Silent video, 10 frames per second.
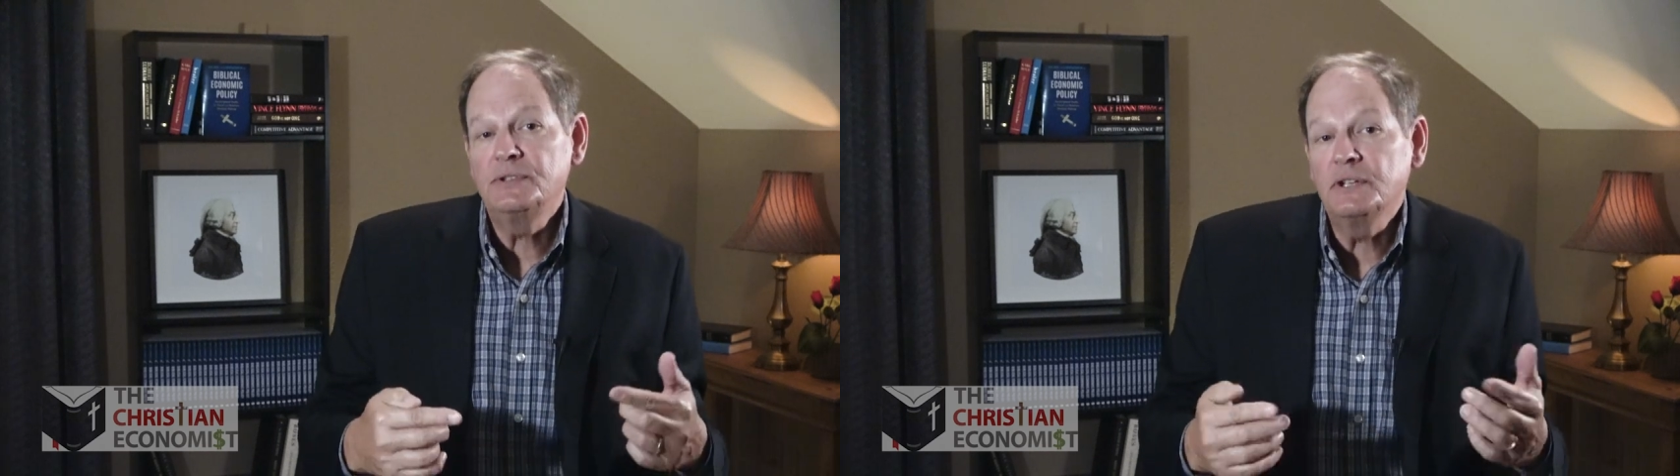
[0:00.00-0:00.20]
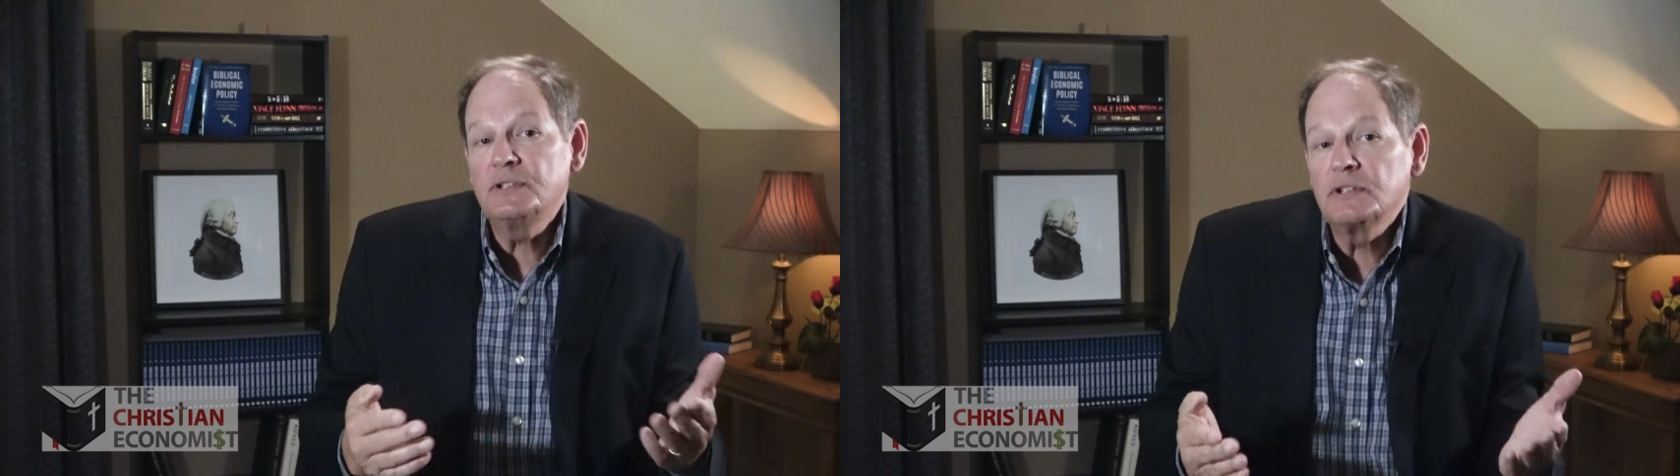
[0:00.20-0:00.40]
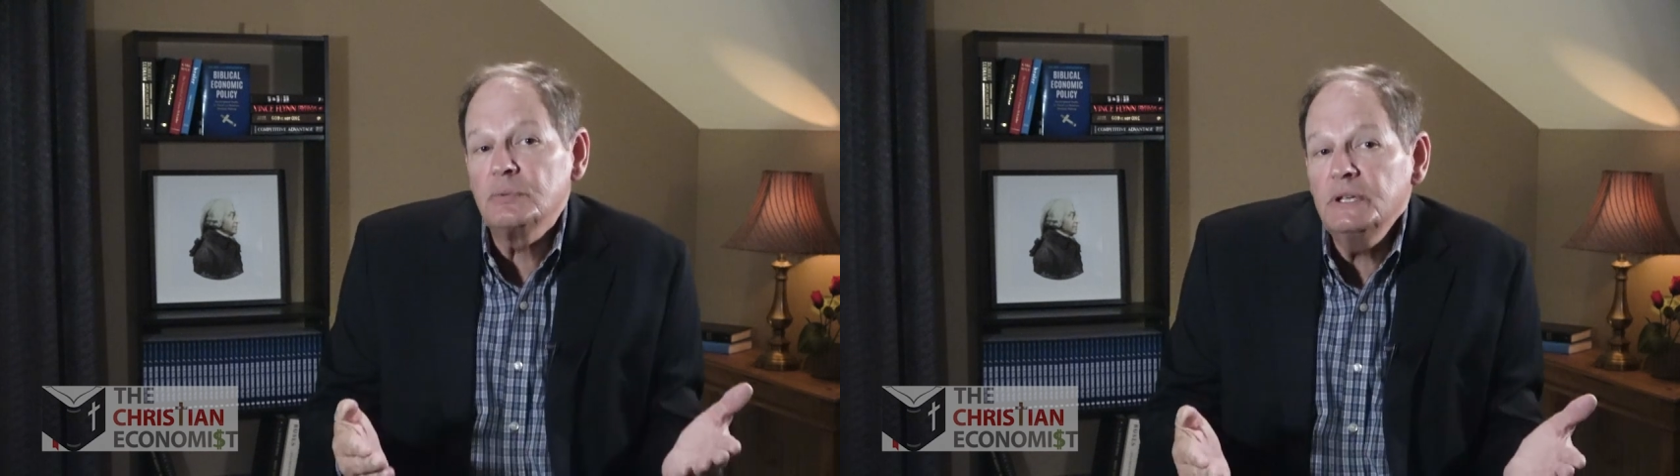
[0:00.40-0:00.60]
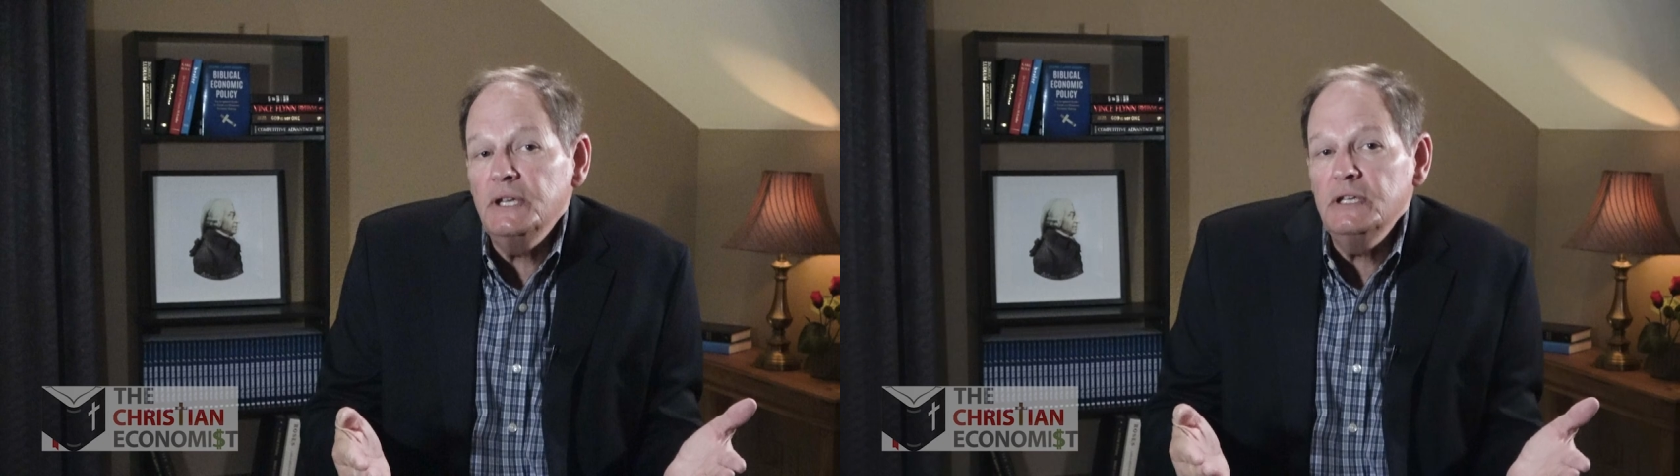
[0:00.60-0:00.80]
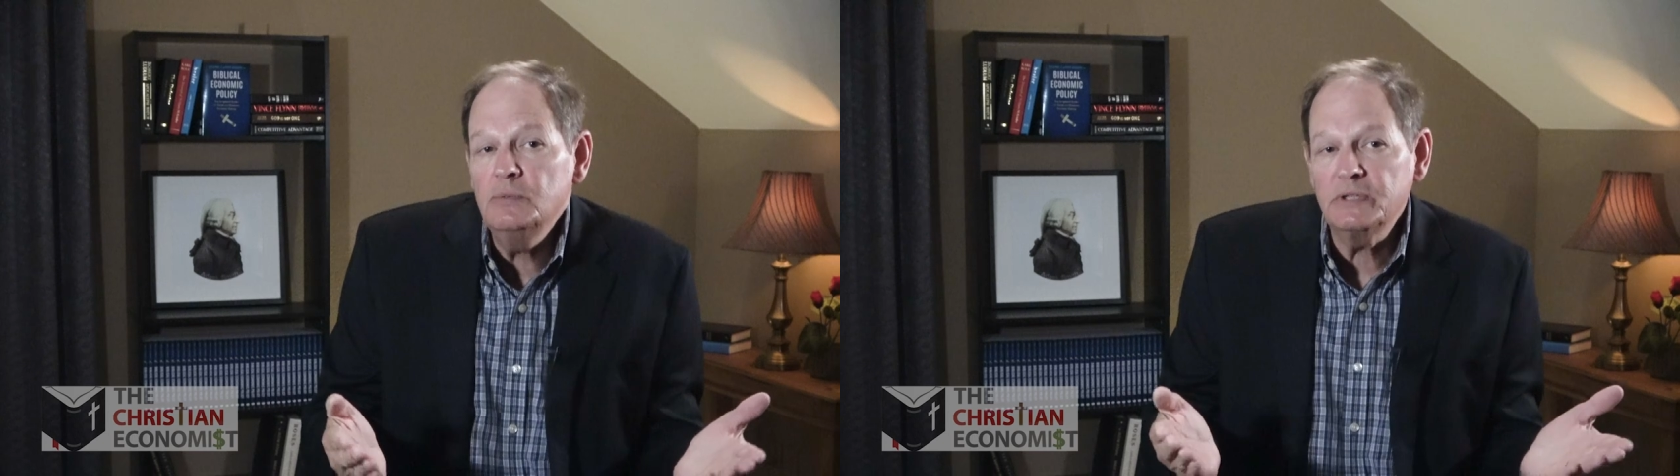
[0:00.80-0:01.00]

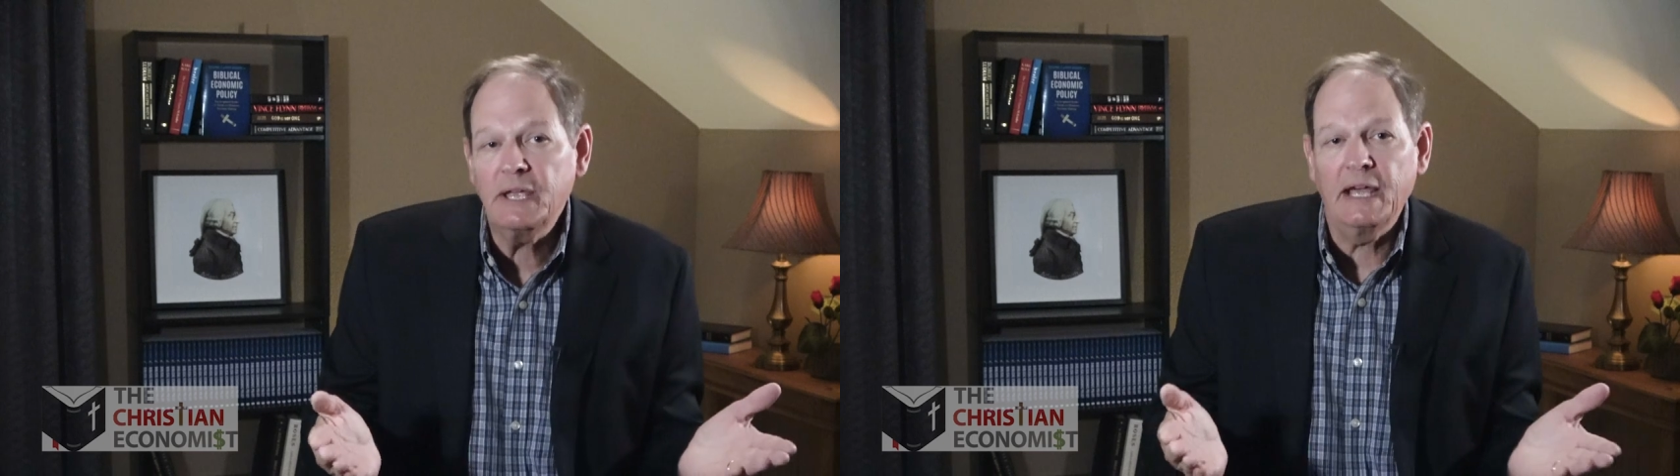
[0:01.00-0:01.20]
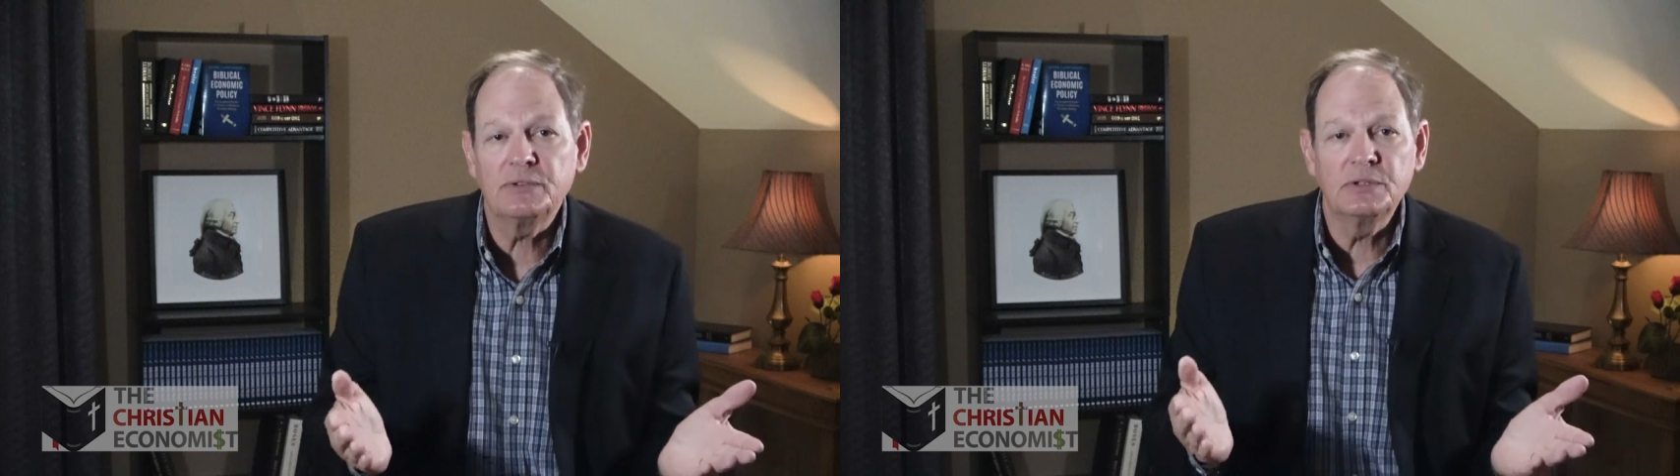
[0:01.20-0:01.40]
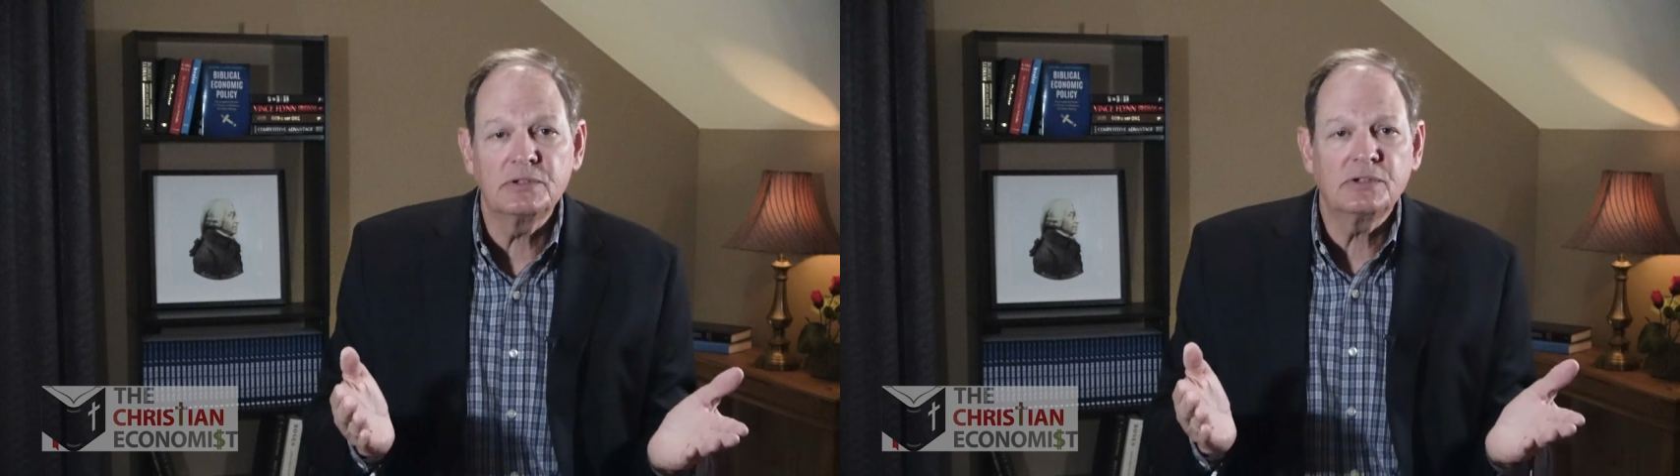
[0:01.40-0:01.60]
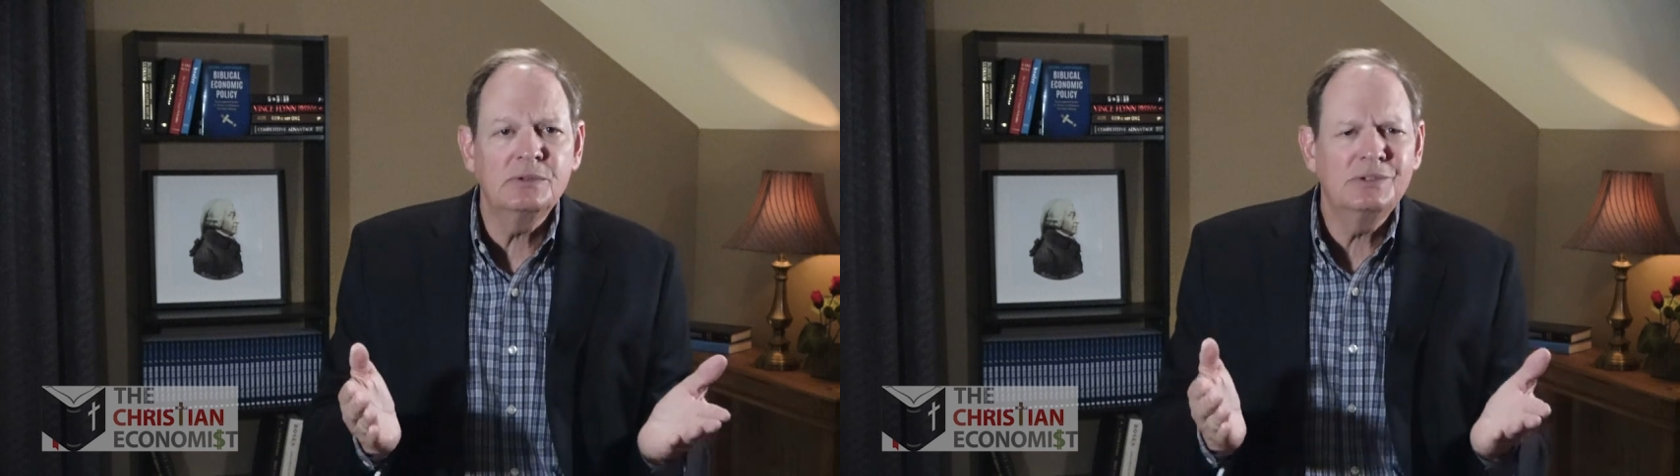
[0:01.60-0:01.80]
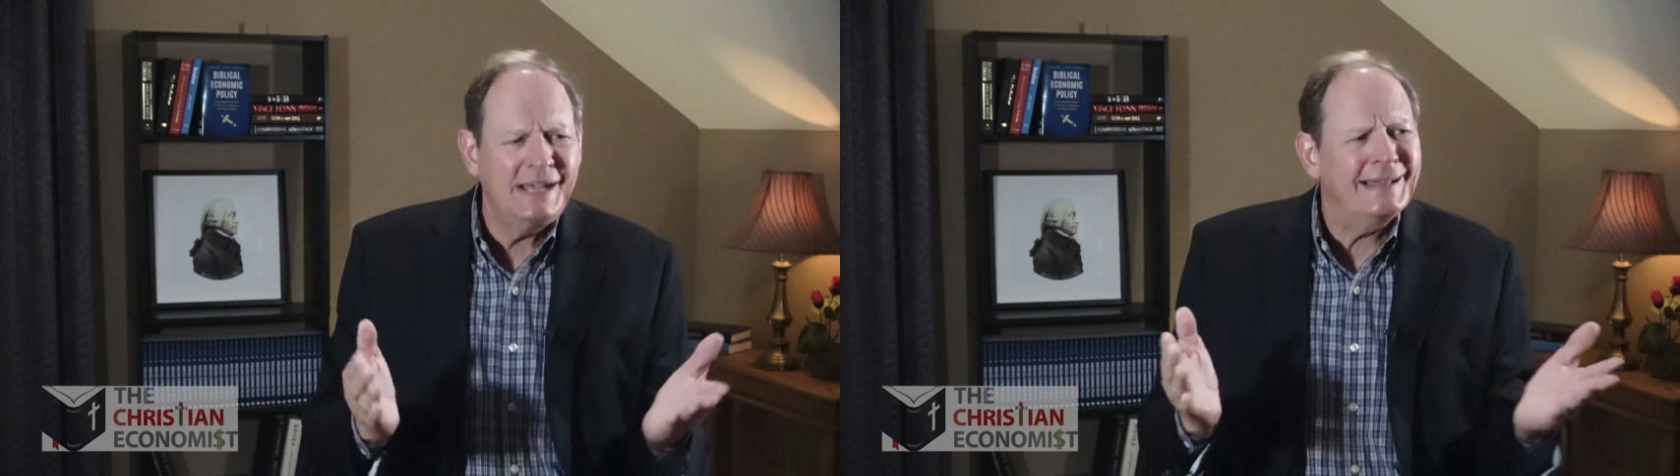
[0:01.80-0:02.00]
disagreed with canceling
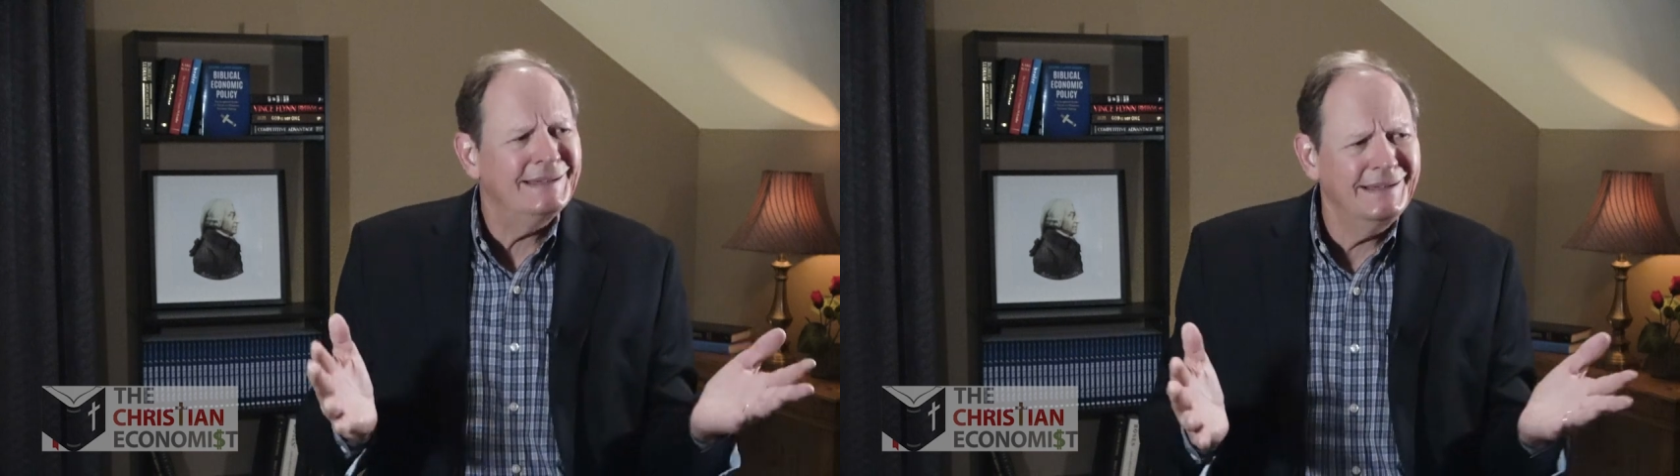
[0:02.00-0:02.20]
student debt.